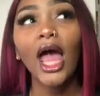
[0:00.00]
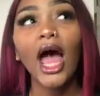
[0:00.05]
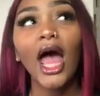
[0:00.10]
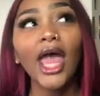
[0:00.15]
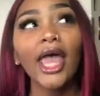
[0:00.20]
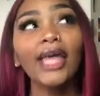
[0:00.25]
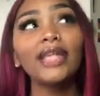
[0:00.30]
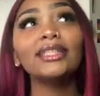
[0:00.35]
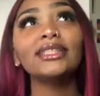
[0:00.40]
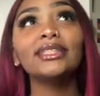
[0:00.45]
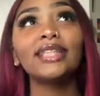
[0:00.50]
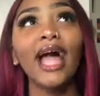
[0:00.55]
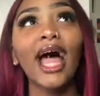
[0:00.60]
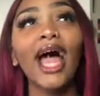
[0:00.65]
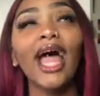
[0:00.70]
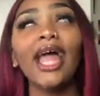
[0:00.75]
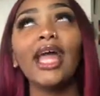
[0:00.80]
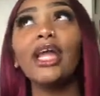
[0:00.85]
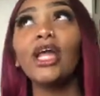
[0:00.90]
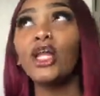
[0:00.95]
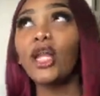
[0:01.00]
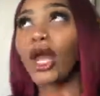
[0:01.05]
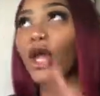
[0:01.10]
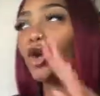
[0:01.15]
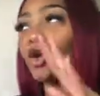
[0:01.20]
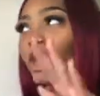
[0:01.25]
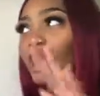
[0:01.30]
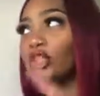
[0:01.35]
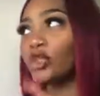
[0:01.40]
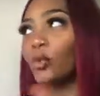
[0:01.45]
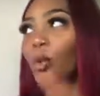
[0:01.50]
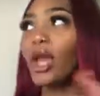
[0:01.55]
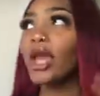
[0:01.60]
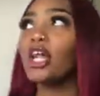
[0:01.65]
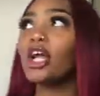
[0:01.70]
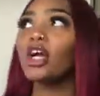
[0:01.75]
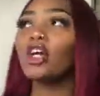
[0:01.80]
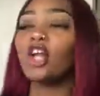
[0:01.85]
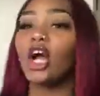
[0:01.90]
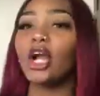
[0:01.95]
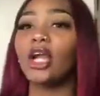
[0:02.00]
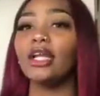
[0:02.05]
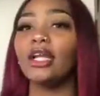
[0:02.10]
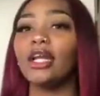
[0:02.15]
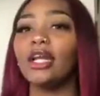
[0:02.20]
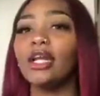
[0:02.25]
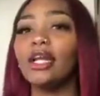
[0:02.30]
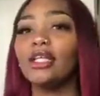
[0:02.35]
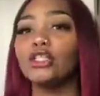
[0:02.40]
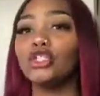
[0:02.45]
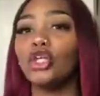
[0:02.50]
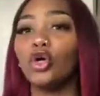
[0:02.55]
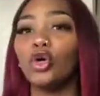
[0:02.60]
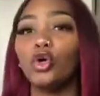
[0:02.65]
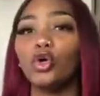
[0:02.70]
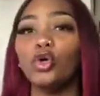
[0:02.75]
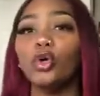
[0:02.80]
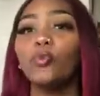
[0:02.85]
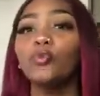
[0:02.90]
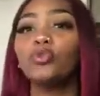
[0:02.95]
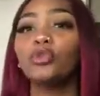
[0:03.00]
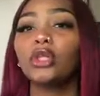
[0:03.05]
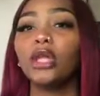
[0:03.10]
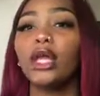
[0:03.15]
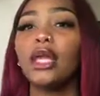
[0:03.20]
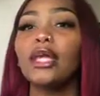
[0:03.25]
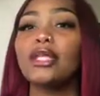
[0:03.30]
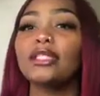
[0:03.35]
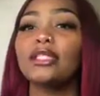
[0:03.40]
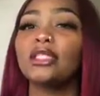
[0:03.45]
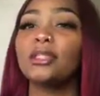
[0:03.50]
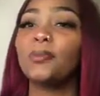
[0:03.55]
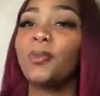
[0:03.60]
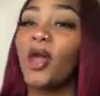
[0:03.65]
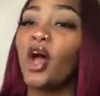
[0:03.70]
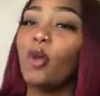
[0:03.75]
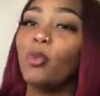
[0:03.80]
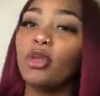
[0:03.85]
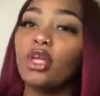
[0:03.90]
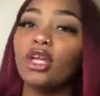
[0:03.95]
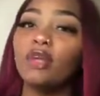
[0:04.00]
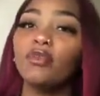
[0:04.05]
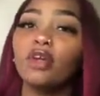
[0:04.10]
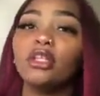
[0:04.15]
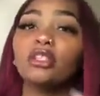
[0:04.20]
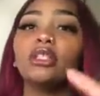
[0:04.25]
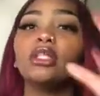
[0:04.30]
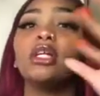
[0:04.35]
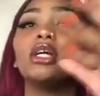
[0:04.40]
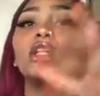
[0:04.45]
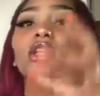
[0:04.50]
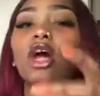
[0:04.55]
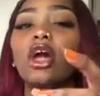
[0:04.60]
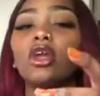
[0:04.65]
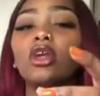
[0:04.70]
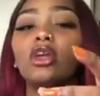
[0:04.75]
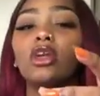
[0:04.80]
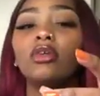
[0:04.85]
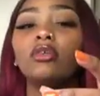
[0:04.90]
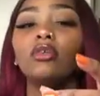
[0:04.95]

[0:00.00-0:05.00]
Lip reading: It's not like, okay, the way that Clark Atlanta is, so it's Spelman University, Clark,